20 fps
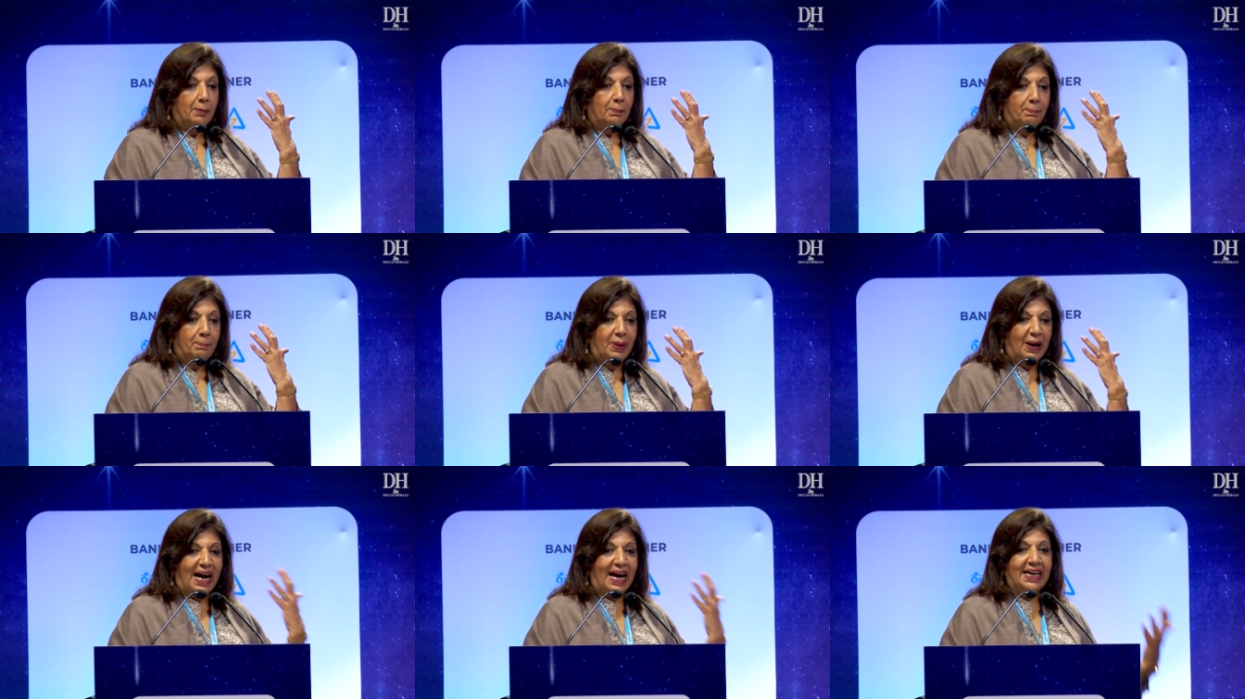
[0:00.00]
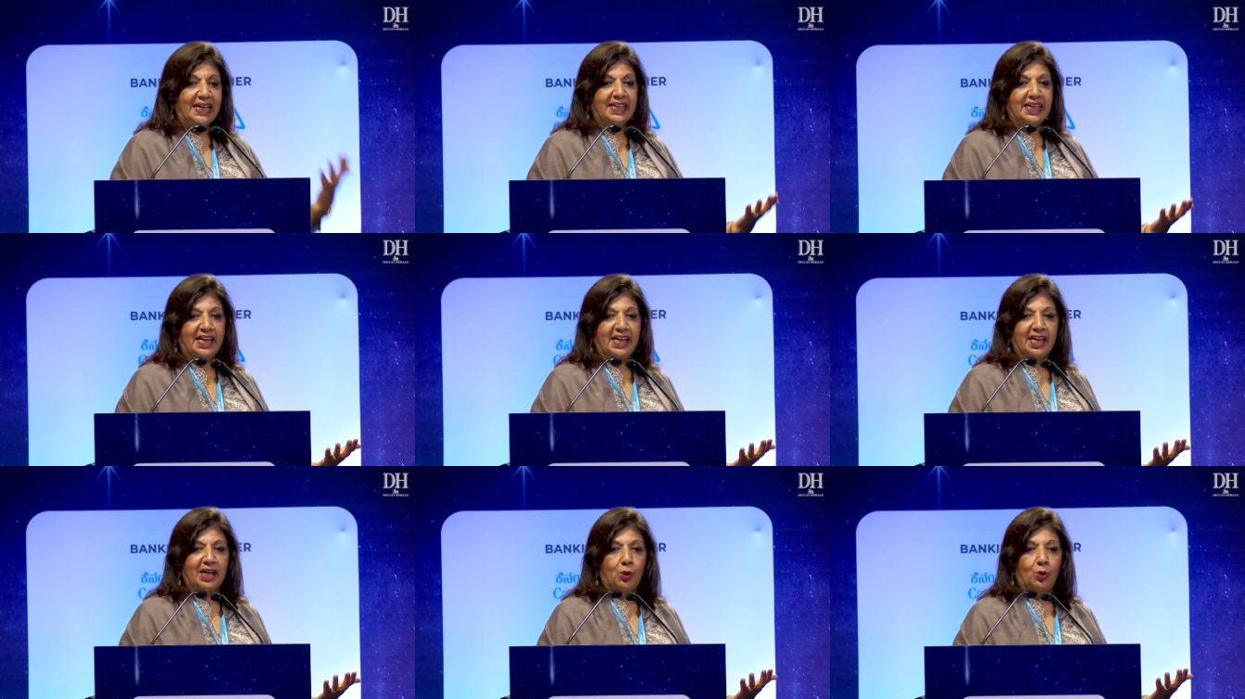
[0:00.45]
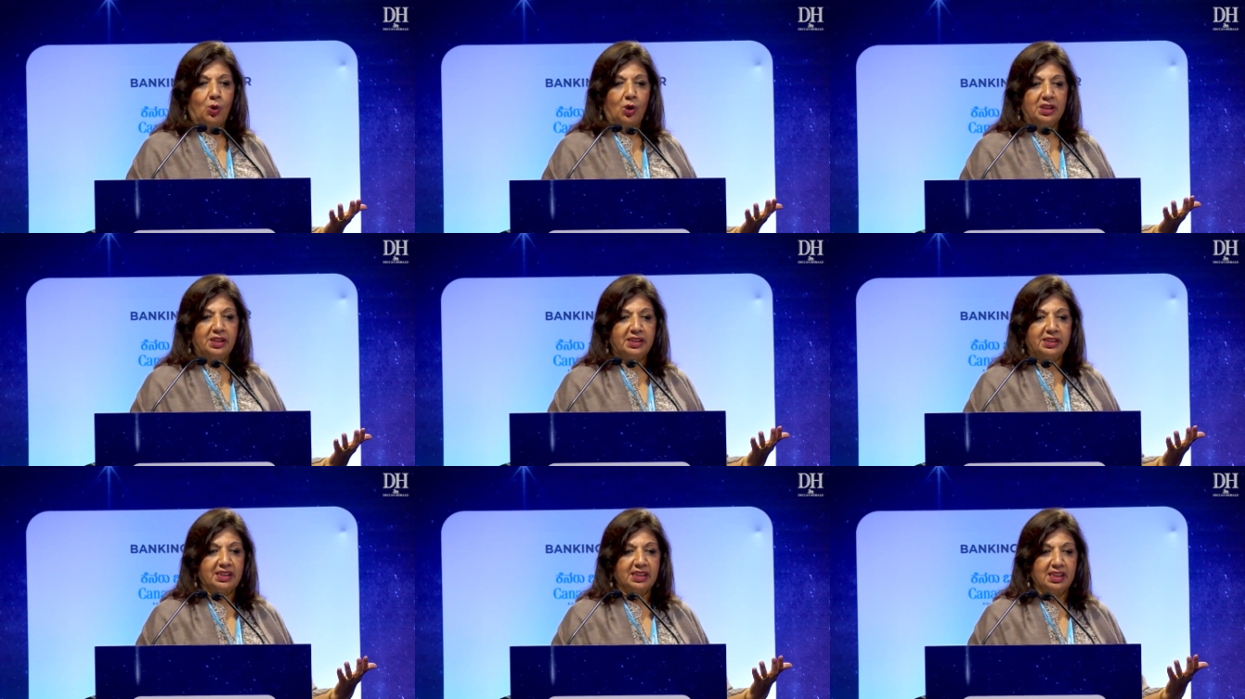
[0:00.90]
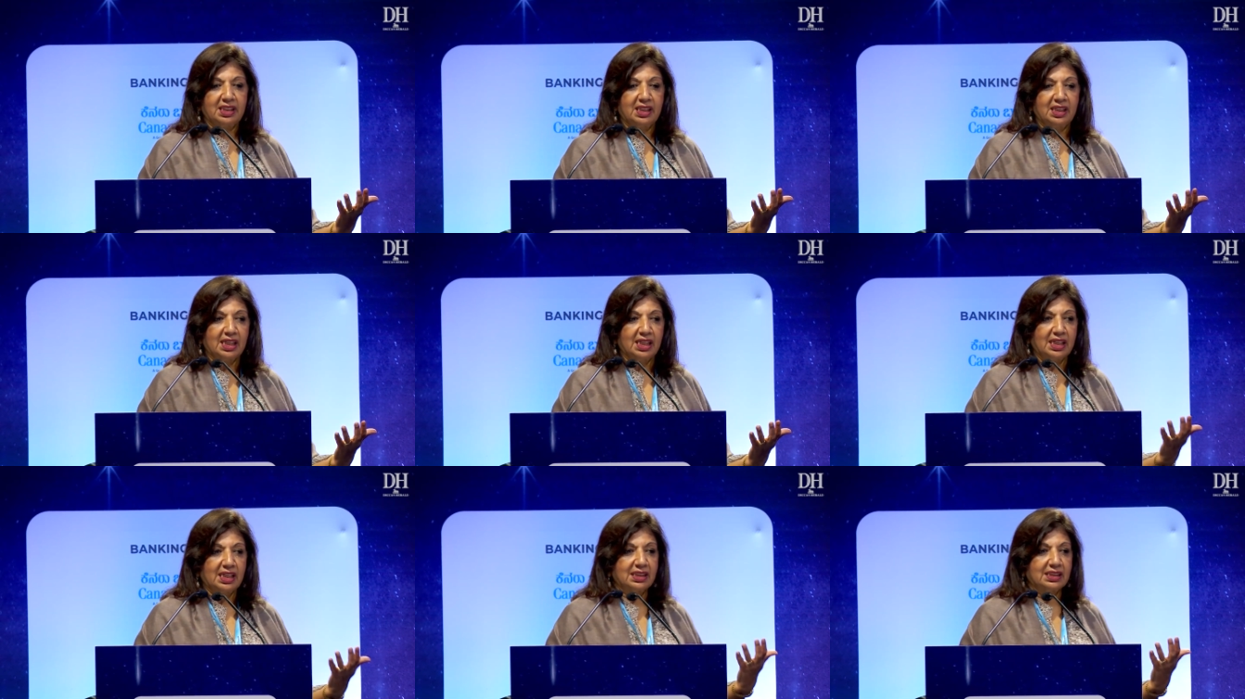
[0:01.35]
bad air
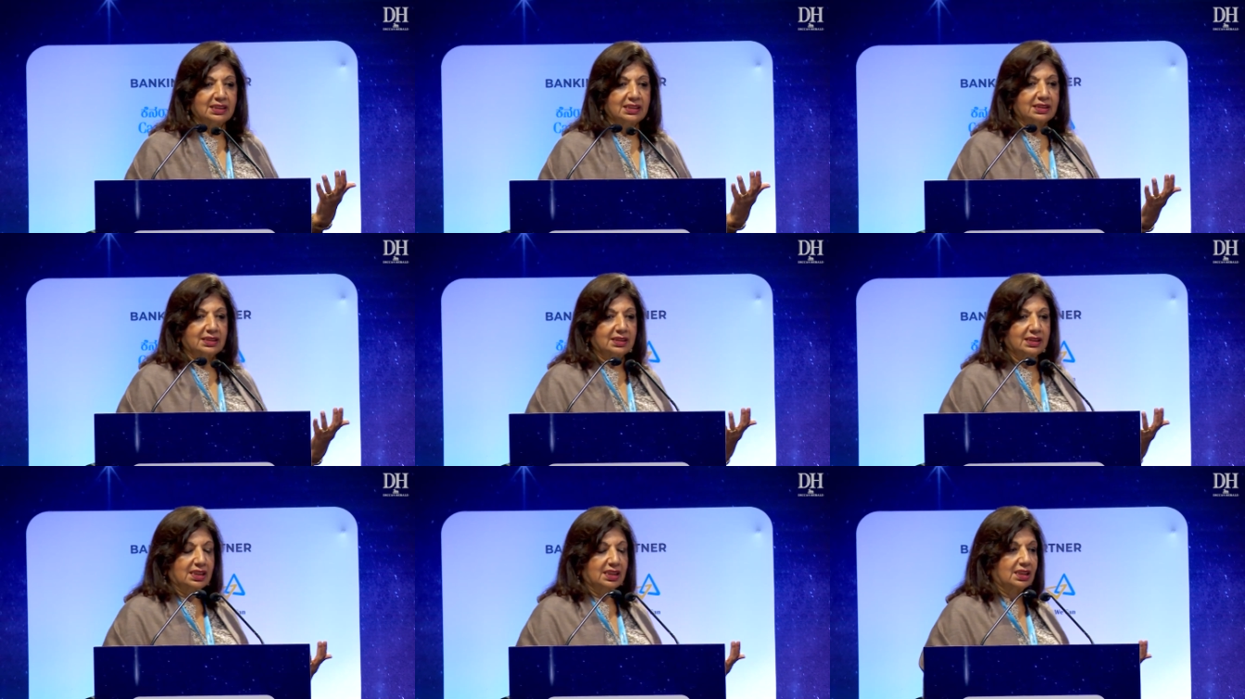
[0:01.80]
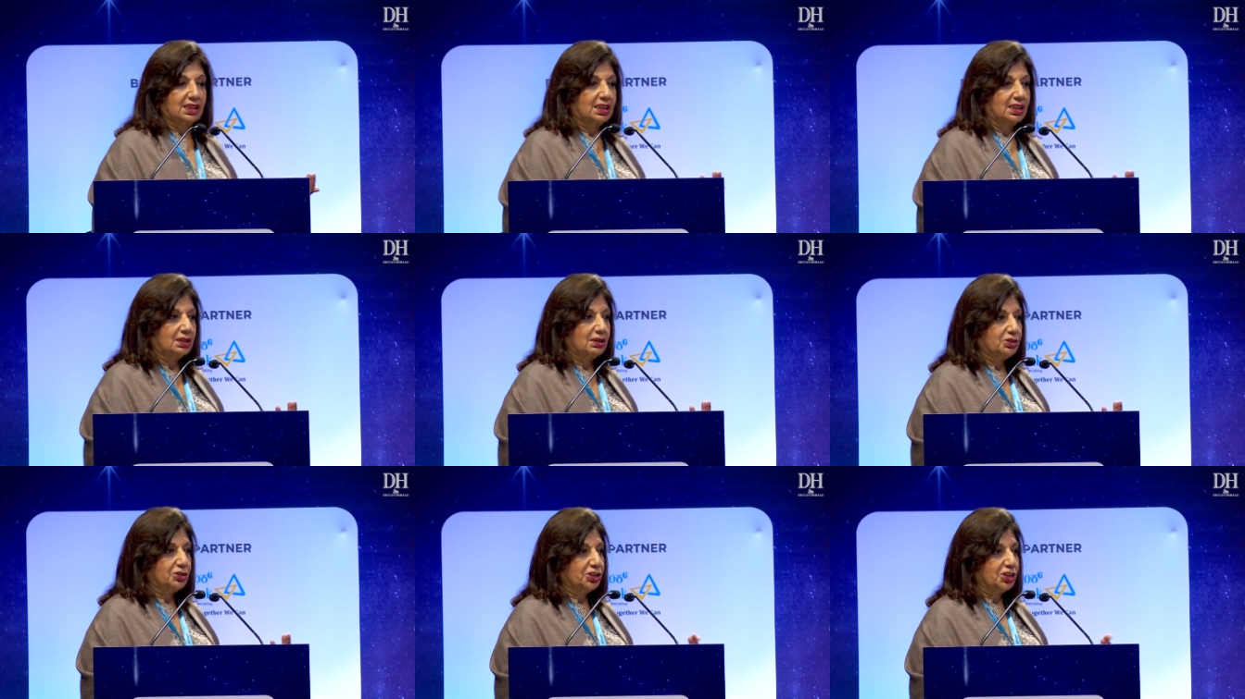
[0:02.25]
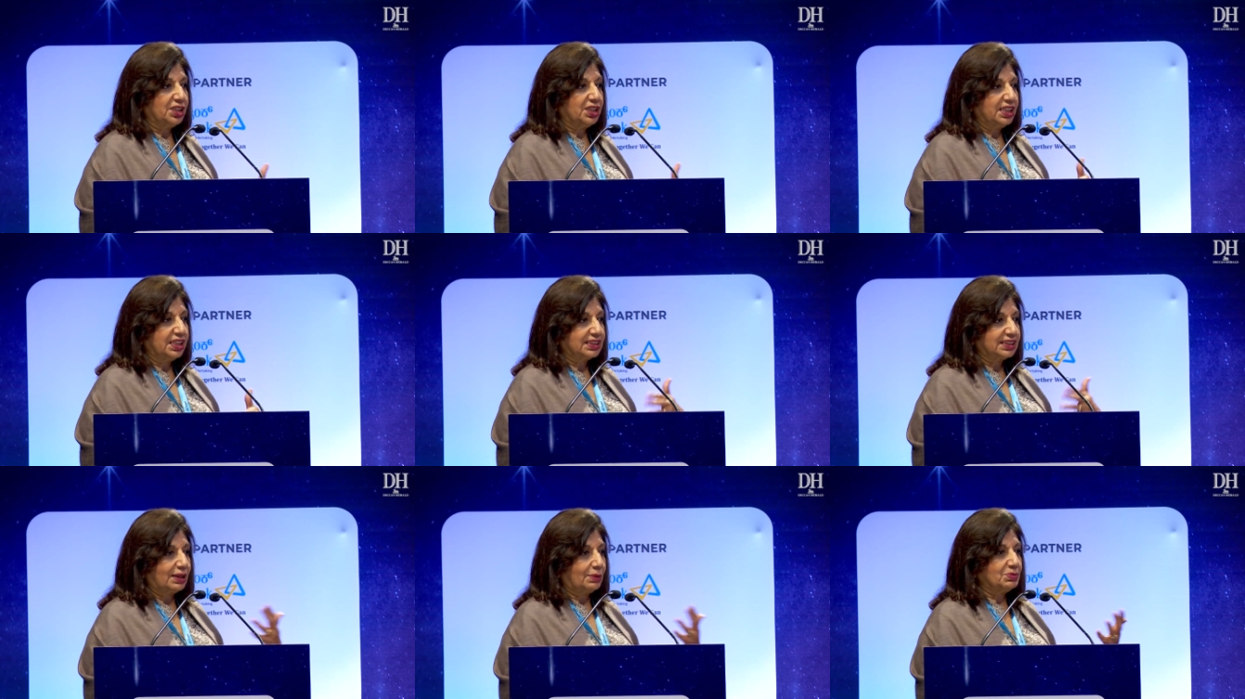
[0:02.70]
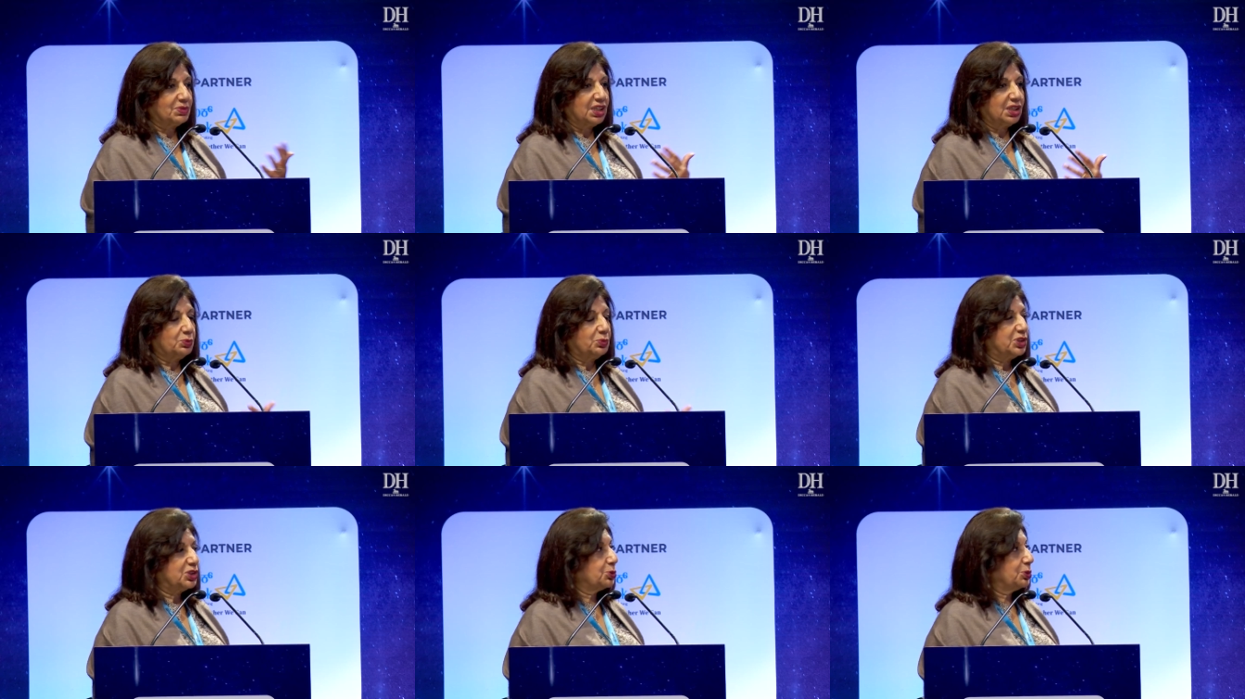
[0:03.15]
quality is really
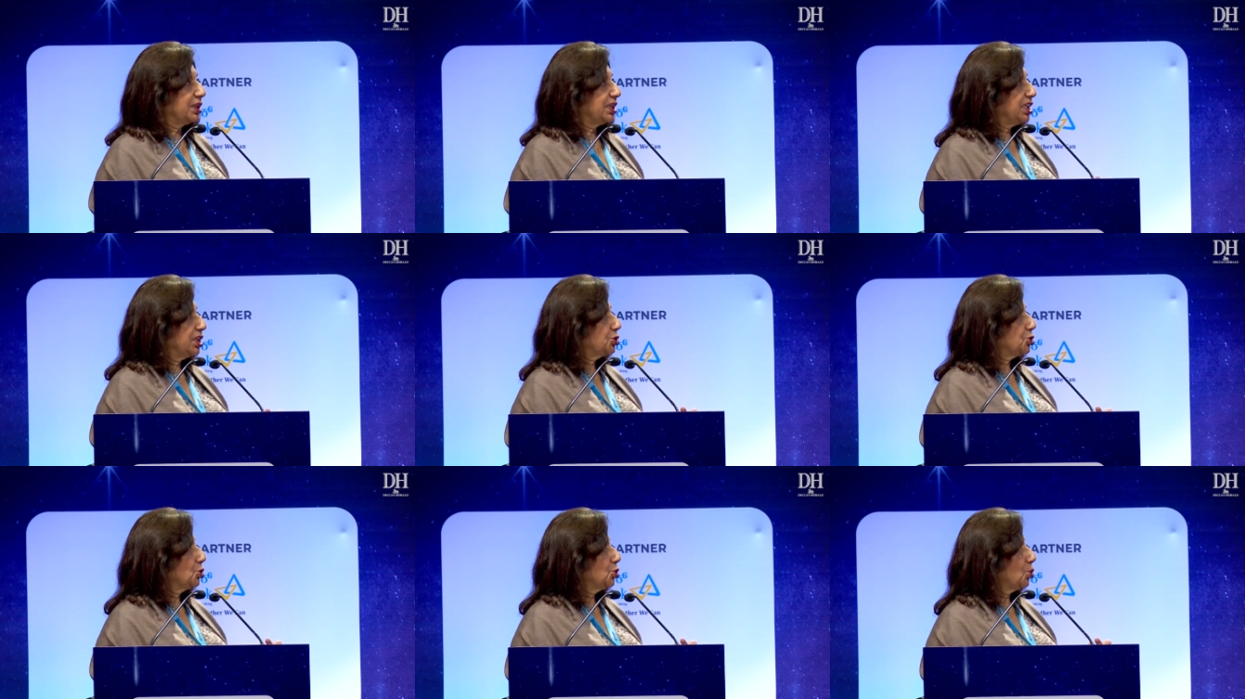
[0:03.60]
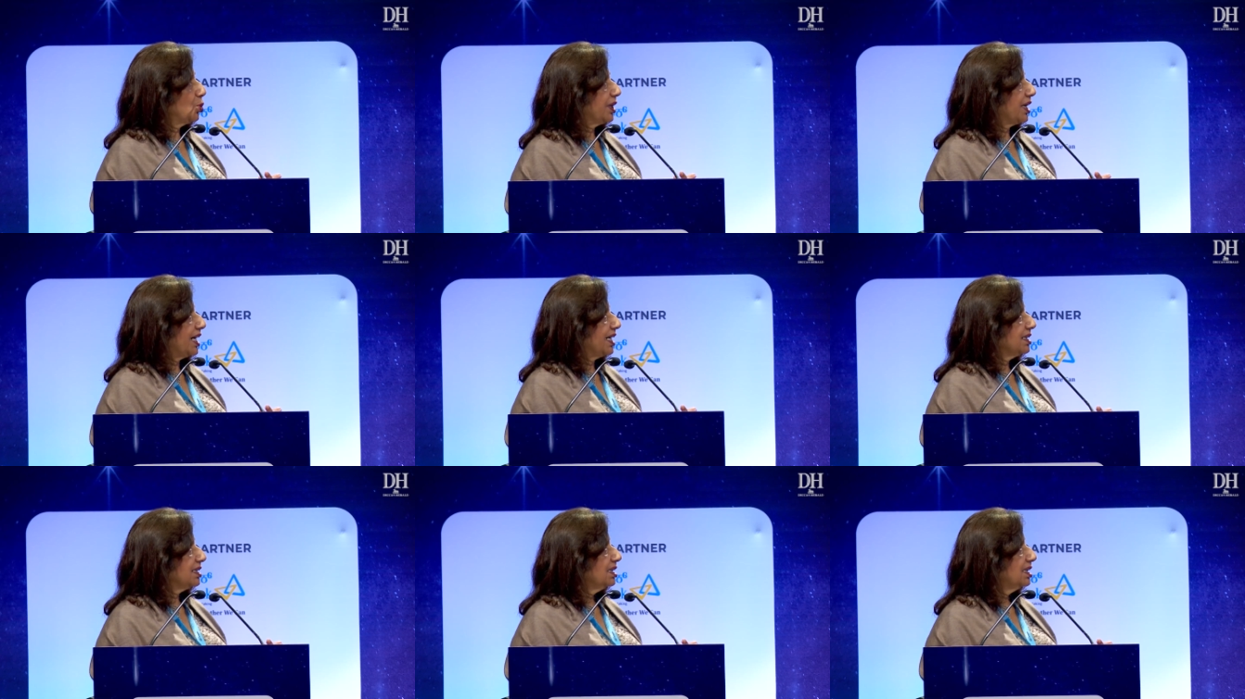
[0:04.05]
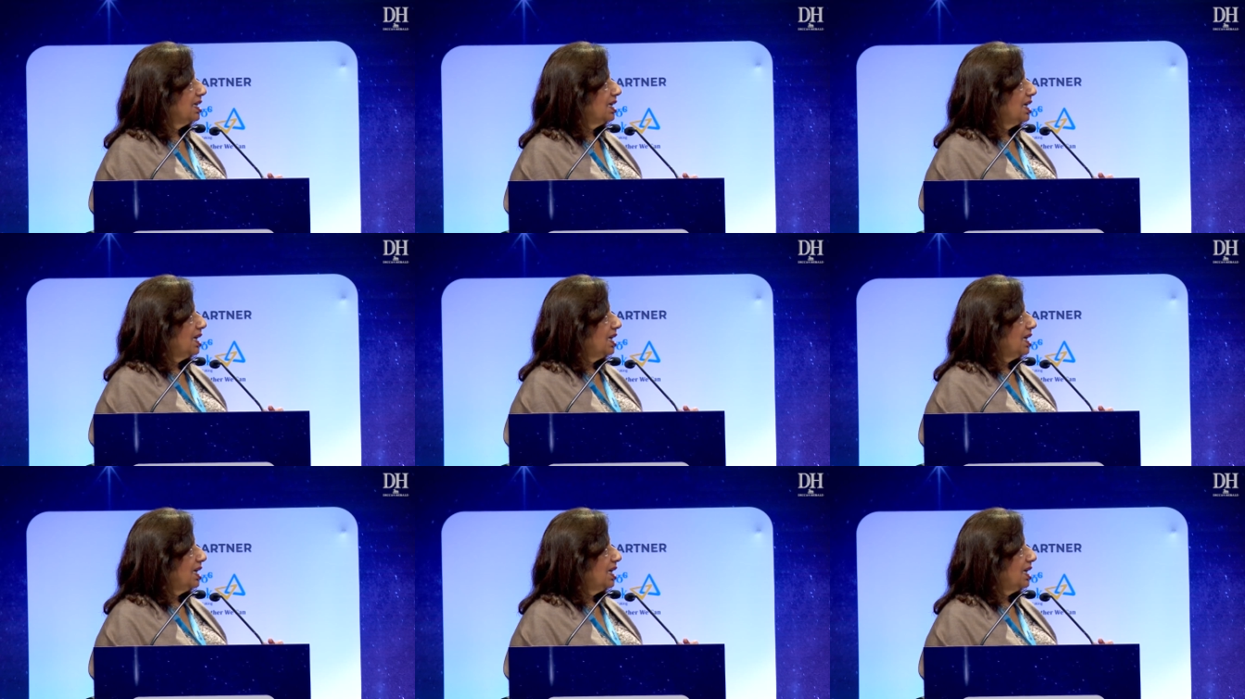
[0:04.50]
something which we need to look at.